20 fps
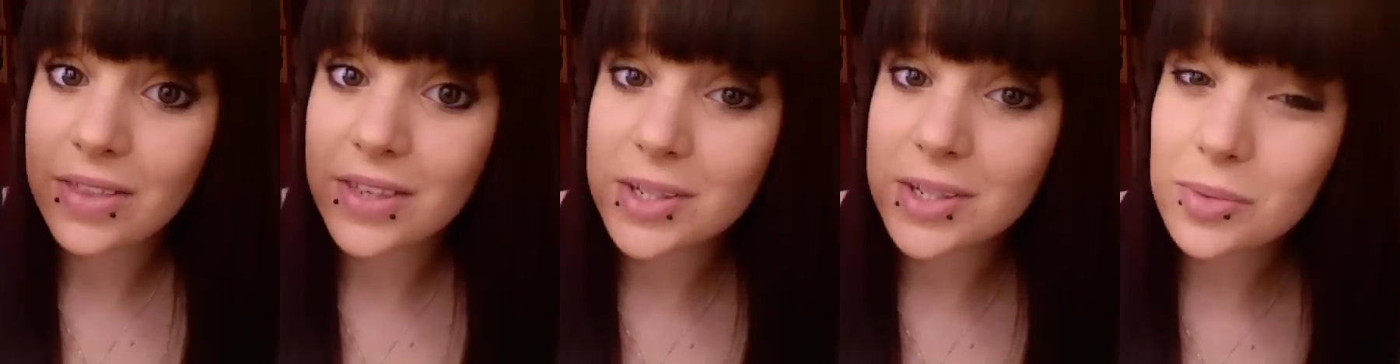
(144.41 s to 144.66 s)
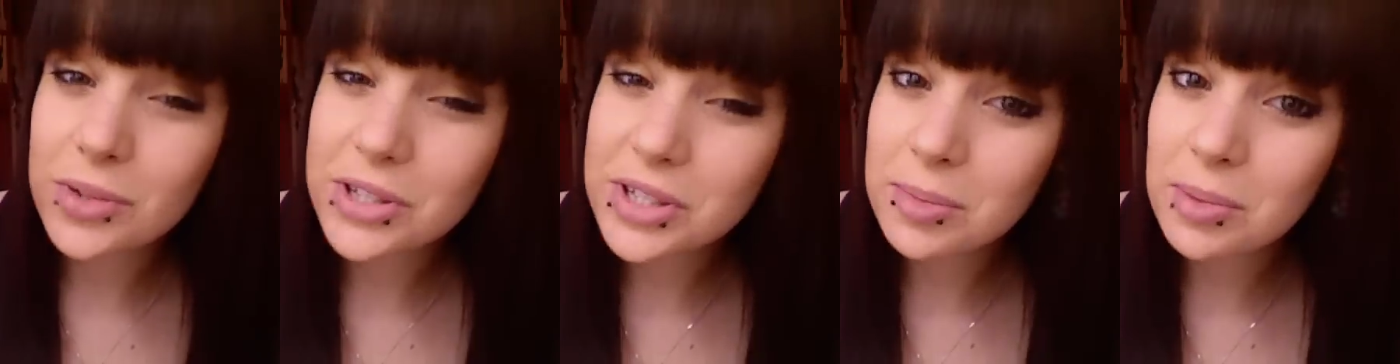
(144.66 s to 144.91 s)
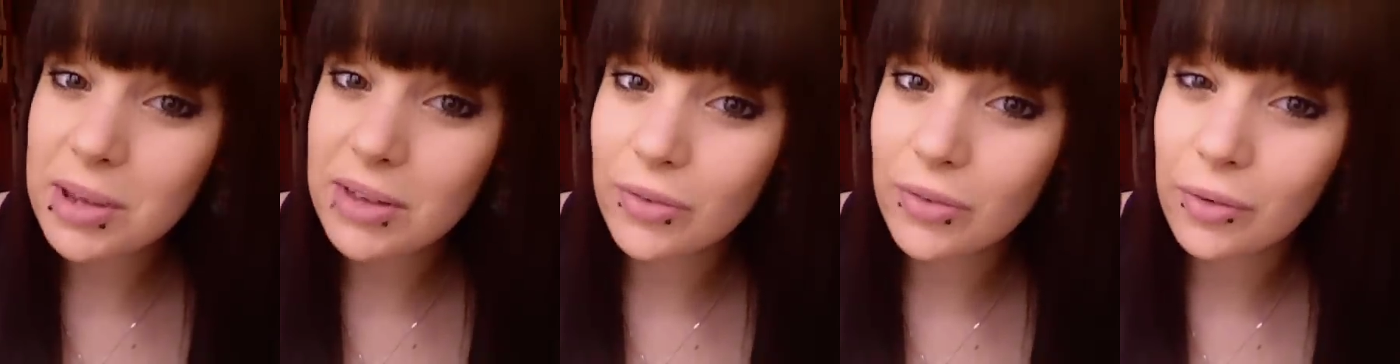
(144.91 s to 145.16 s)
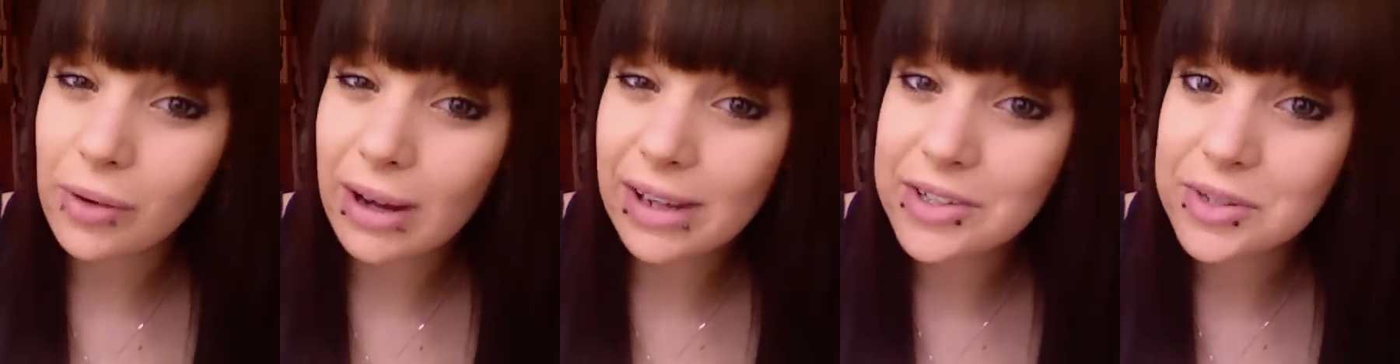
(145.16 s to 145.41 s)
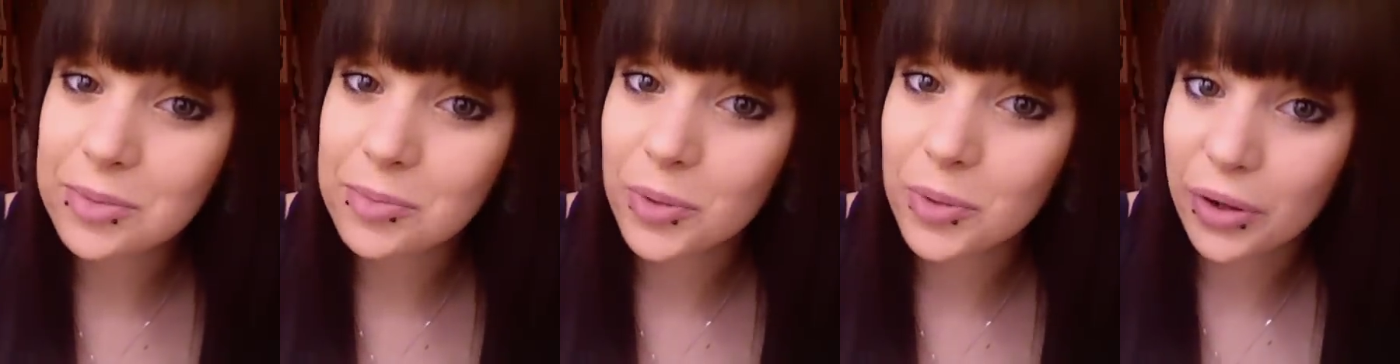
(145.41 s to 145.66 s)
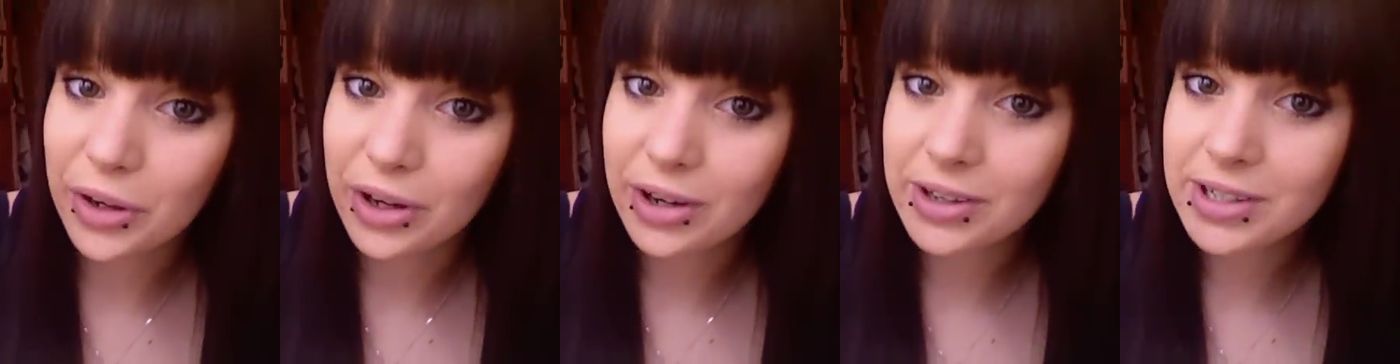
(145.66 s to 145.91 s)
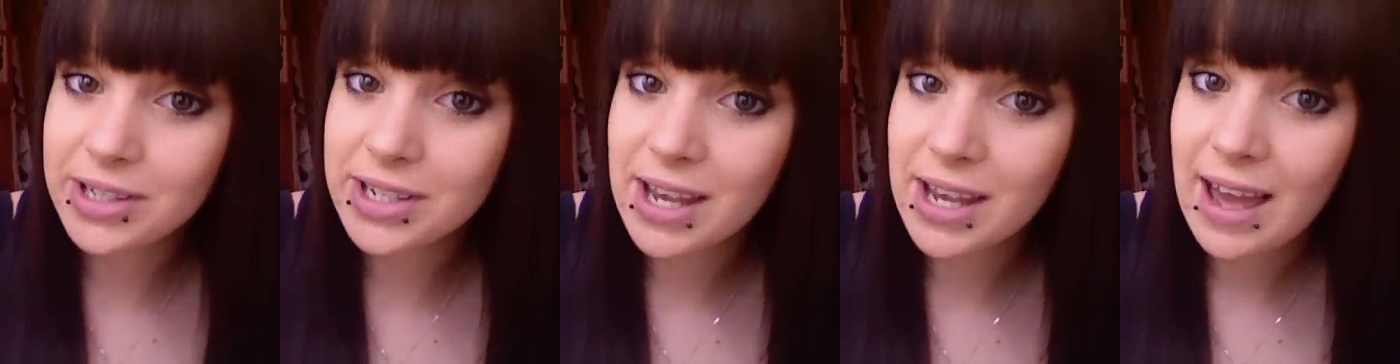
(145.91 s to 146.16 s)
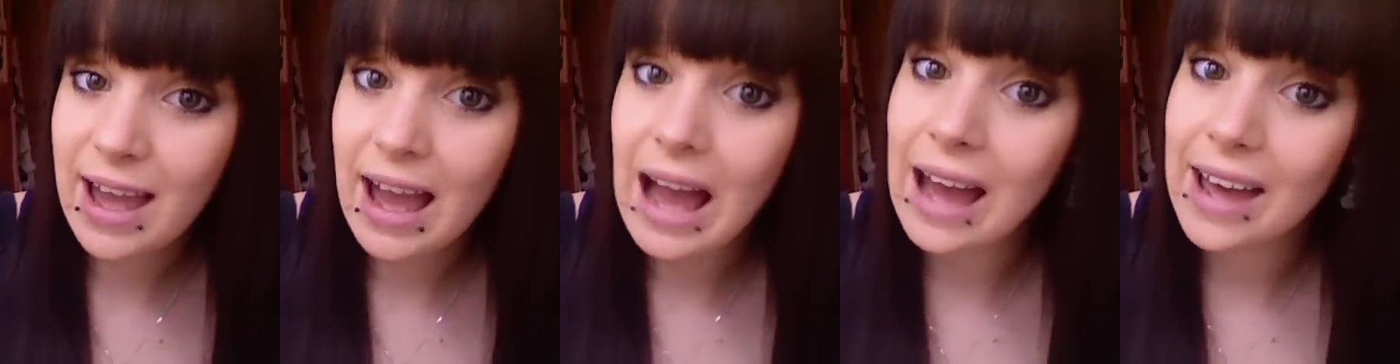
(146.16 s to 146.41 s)
This one's a bit of a random product,
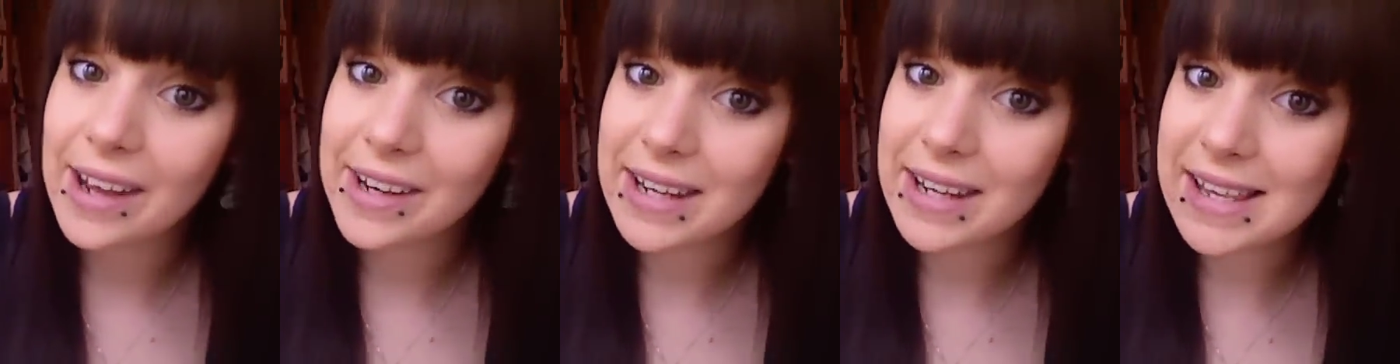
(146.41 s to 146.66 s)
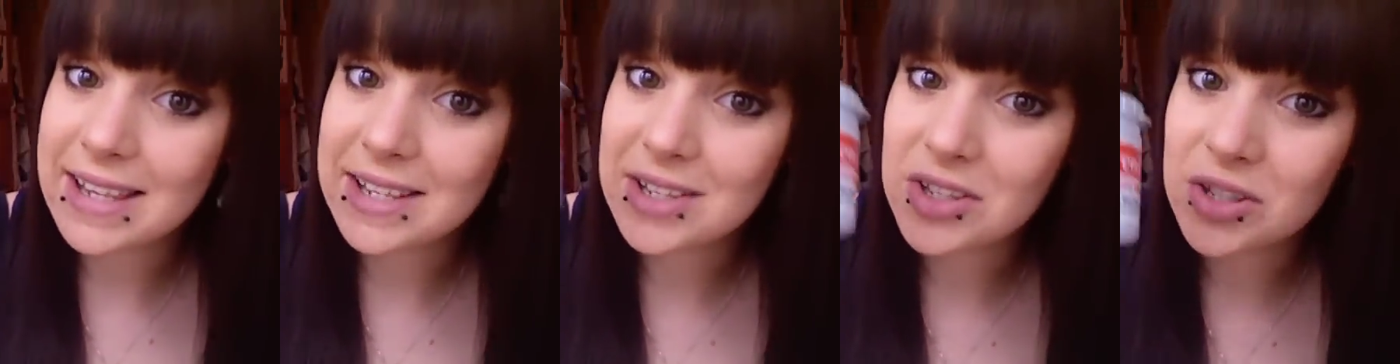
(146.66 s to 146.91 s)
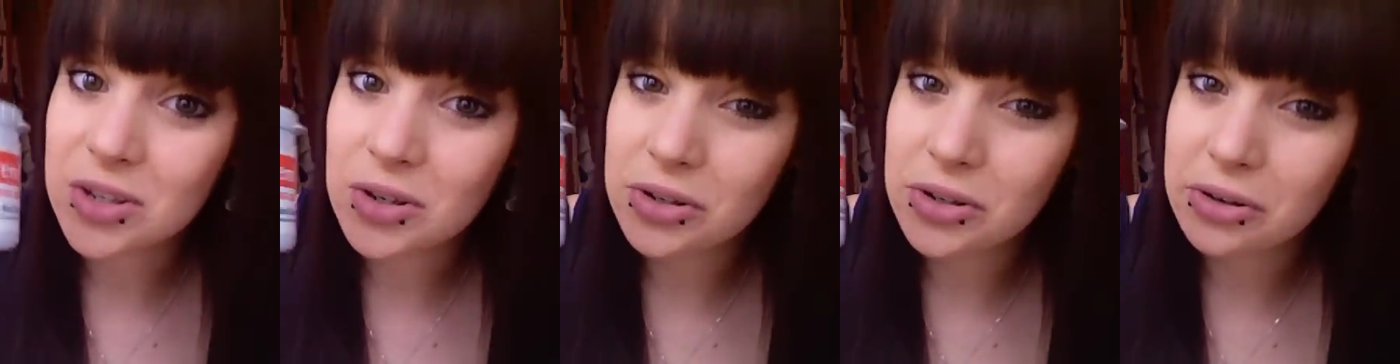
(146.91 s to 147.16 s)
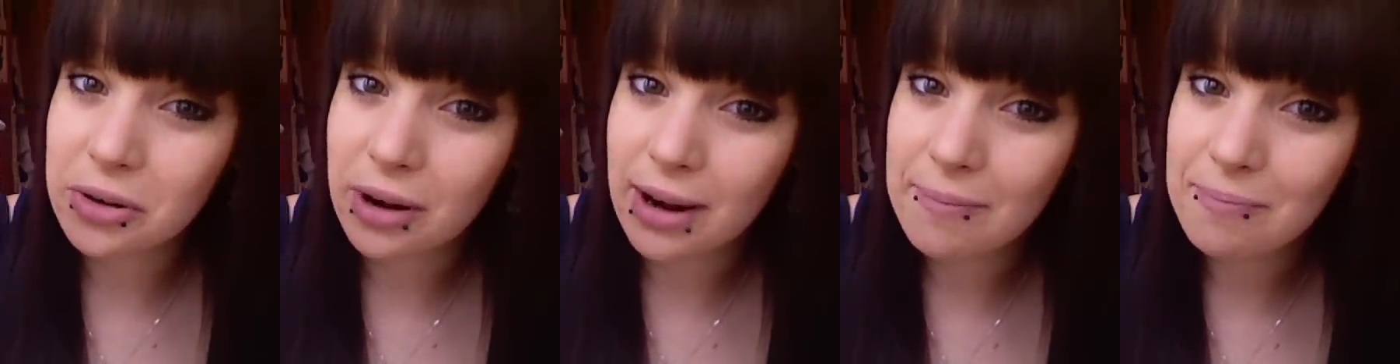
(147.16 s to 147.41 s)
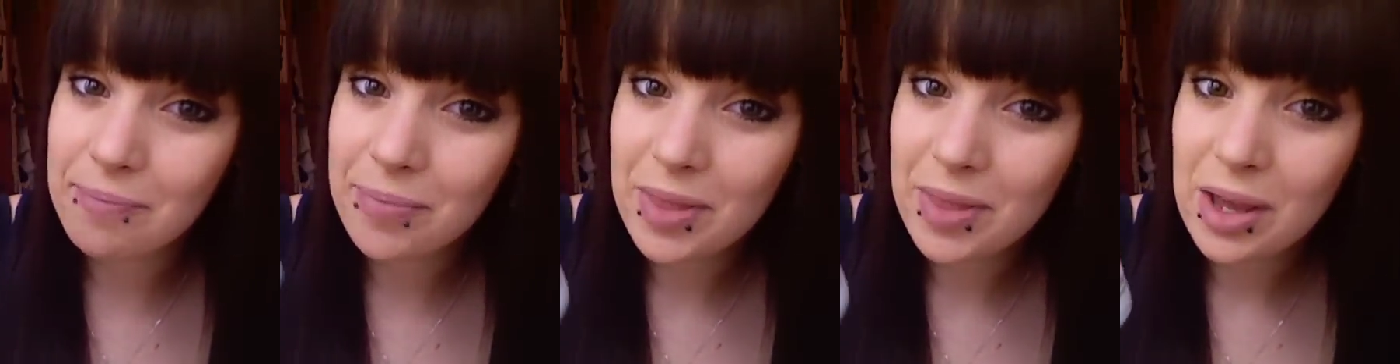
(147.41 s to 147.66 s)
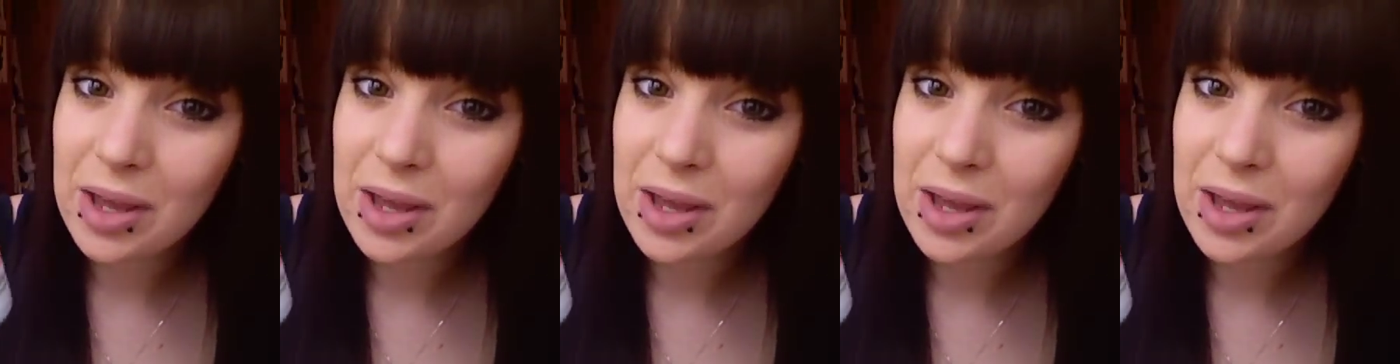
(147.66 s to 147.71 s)
and it's Sudocrem,